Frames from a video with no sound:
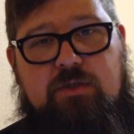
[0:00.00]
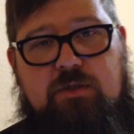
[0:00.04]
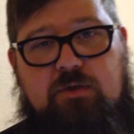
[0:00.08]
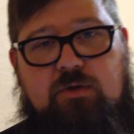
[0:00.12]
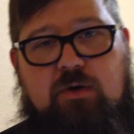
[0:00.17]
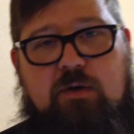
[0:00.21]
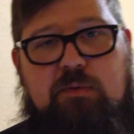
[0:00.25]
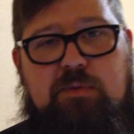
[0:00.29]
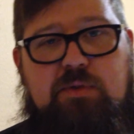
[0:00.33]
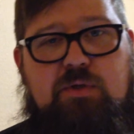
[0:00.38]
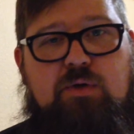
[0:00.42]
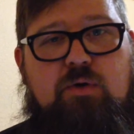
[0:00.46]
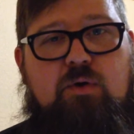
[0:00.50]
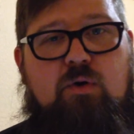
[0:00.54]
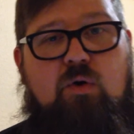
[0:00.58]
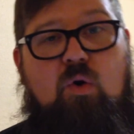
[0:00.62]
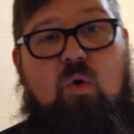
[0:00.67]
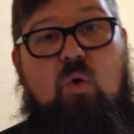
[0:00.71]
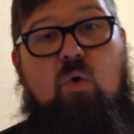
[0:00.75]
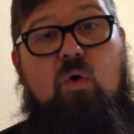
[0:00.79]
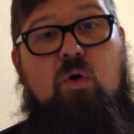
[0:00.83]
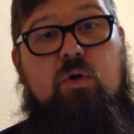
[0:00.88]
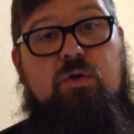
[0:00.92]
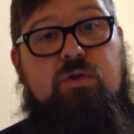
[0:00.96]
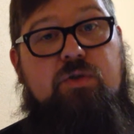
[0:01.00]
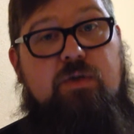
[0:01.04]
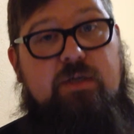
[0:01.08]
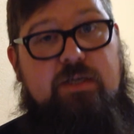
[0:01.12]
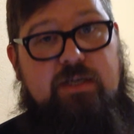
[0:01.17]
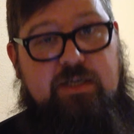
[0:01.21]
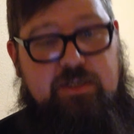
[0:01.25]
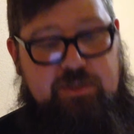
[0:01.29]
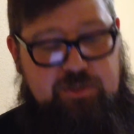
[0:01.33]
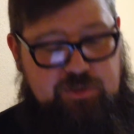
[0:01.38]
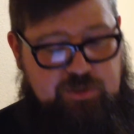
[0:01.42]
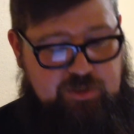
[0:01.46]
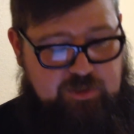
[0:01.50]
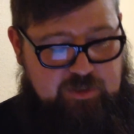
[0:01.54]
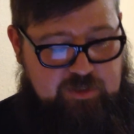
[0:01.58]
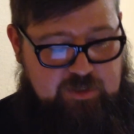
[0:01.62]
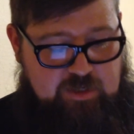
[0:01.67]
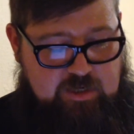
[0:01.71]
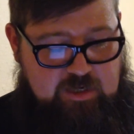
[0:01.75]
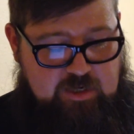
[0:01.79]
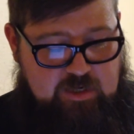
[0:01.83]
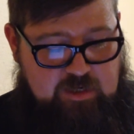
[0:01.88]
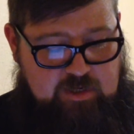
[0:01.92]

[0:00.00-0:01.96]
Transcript: scripture or oral tradition,